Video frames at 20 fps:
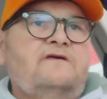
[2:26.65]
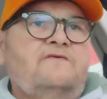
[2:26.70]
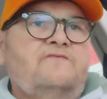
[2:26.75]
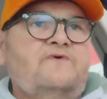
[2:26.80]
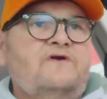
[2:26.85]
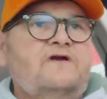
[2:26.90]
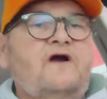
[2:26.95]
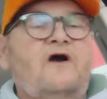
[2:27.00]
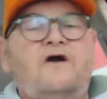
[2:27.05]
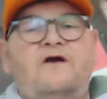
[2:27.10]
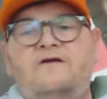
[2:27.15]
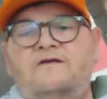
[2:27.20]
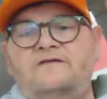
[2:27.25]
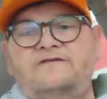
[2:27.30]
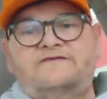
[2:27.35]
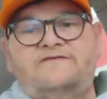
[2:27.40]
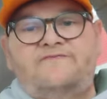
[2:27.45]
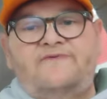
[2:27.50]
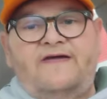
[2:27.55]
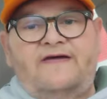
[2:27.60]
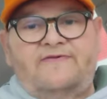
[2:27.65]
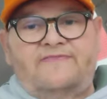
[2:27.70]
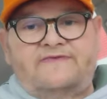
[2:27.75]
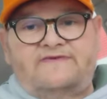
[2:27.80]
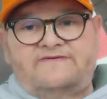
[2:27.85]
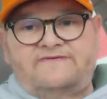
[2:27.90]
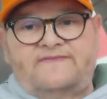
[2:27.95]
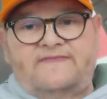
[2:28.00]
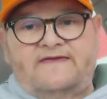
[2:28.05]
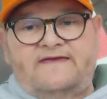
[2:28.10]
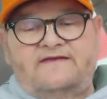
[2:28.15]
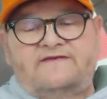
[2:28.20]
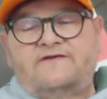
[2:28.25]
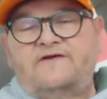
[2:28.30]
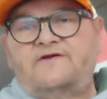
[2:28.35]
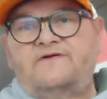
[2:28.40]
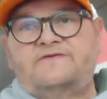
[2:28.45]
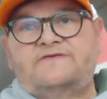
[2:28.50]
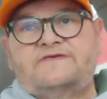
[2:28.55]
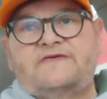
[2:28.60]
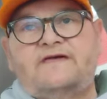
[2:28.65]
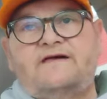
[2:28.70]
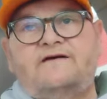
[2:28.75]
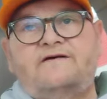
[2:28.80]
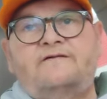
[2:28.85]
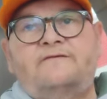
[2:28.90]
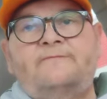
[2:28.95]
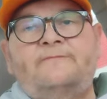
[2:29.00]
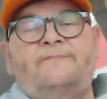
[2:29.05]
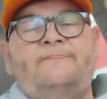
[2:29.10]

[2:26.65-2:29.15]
regardless of how this thing turns out.